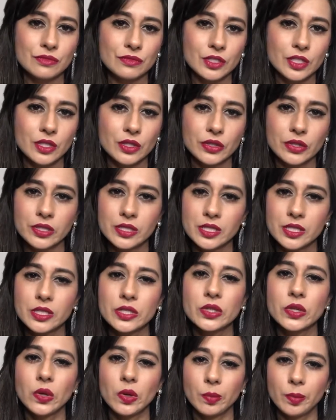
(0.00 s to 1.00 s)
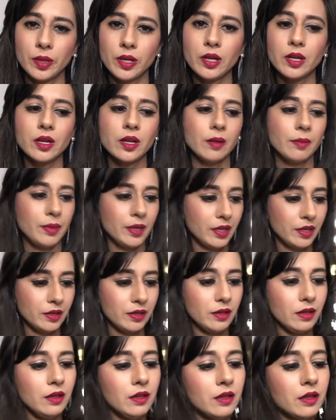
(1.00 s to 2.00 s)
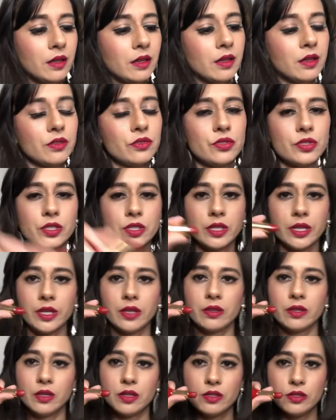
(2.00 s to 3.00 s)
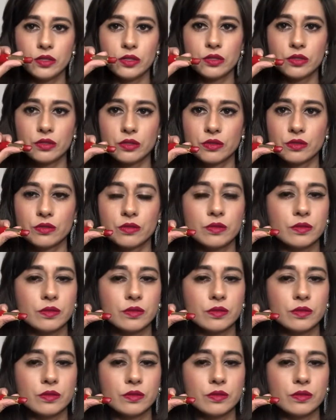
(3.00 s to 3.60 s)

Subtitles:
So this is Copacabana, just like this.